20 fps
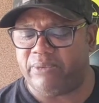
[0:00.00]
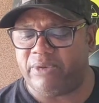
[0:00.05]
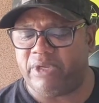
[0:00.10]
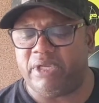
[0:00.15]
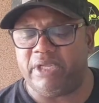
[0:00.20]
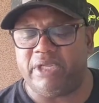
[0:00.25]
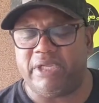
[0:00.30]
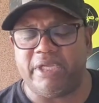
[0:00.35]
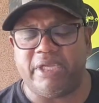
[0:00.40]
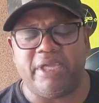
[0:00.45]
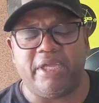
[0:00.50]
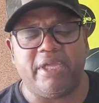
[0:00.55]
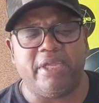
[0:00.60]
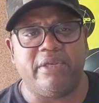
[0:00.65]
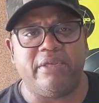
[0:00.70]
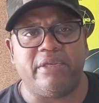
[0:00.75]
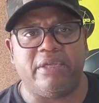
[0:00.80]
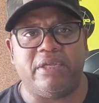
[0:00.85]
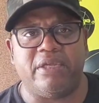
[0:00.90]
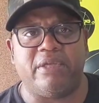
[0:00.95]
really
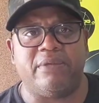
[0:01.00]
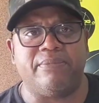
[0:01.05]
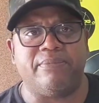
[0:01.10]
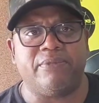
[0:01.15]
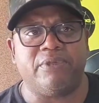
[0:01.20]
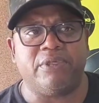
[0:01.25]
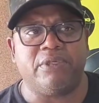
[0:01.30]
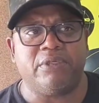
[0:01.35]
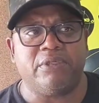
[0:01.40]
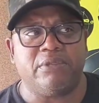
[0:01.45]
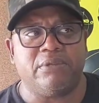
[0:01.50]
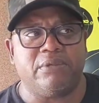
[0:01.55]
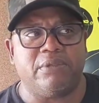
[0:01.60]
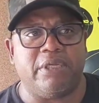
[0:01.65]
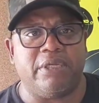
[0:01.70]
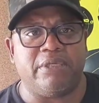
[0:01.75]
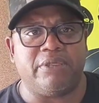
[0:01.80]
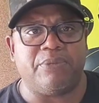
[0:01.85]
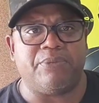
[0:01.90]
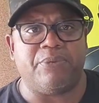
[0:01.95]
good.
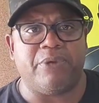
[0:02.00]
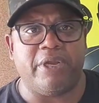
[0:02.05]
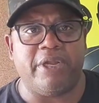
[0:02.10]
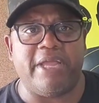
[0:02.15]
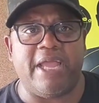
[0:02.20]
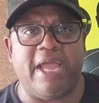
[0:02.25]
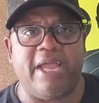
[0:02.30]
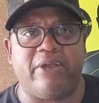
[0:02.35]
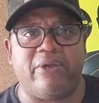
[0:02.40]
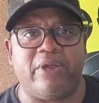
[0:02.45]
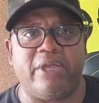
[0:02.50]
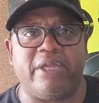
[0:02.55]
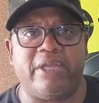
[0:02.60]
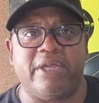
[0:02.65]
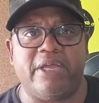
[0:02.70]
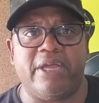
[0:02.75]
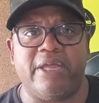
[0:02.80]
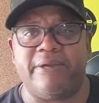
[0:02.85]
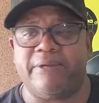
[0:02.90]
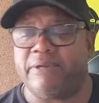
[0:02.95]
It's a pretty accurate
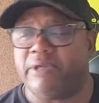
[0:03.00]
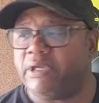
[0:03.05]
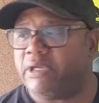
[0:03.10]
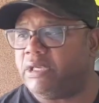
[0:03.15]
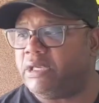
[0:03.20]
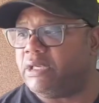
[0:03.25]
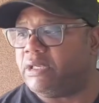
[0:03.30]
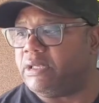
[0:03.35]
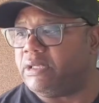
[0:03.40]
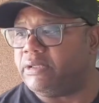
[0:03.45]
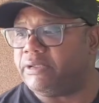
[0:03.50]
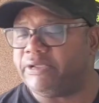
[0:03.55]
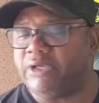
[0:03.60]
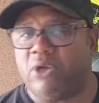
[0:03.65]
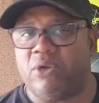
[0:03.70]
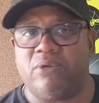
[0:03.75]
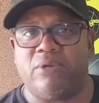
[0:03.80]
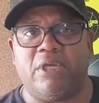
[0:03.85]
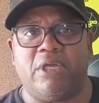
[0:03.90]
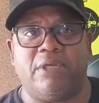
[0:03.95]
gun.
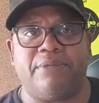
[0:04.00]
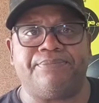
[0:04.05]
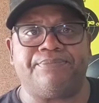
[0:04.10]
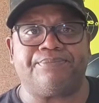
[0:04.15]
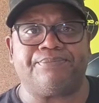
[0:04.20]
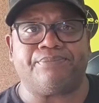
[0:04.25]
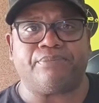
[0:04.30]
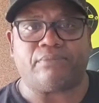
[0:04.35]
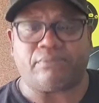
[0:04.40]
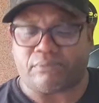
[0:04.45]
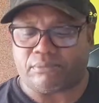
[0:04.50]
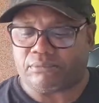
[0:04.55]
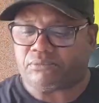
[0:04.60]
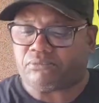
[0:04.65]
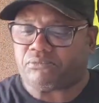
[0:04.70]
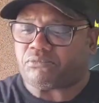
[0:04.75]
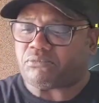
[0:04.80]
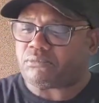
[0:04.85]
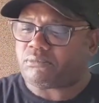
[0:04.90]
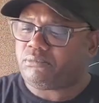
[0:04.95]
So
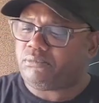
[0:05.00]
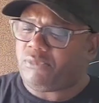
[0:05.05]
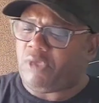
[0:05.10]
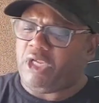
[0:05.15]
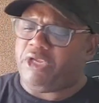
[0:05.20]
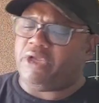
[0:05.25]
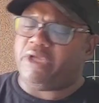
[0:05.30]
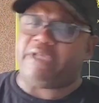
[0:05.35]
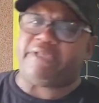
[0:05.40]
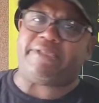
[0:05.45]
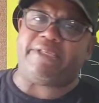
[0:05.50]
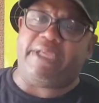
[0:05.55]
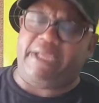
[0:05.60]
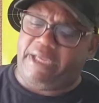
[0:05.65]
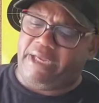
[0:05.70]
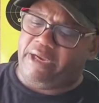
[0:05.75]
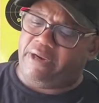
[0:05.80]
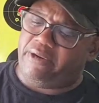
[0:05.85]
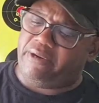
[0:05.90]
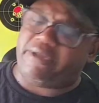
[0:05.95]
you can see
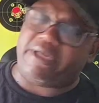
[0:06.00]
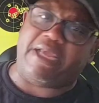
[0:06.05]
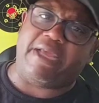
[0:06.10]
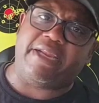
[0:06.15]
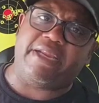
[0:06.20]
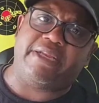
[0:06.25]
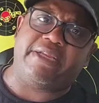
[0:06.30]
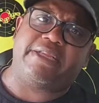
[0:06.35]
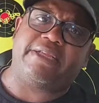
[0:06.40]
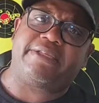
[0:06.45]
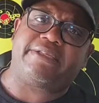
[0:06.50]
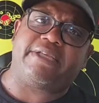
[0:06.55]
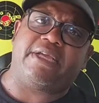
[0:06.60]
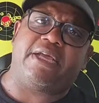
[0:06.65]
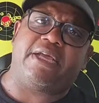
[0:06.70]
here that it